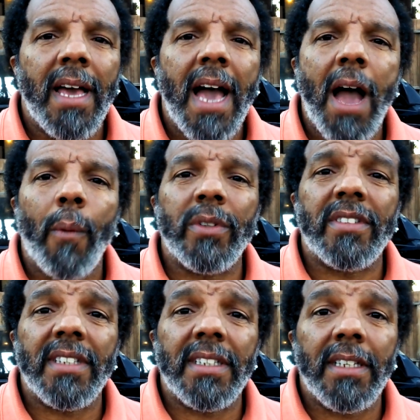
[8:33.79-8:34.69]
I would
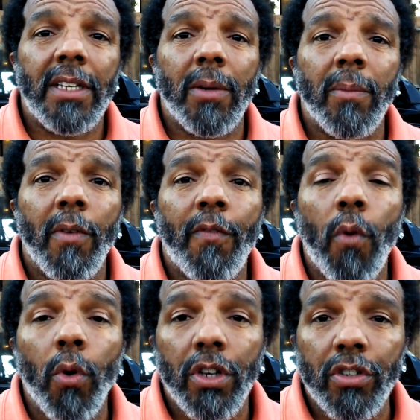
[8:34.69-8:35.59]
send him
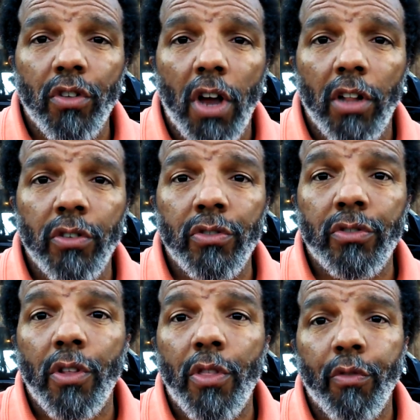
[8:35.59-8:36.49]

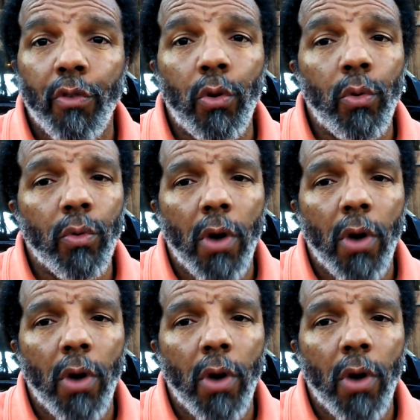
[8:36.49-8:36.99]
$400 through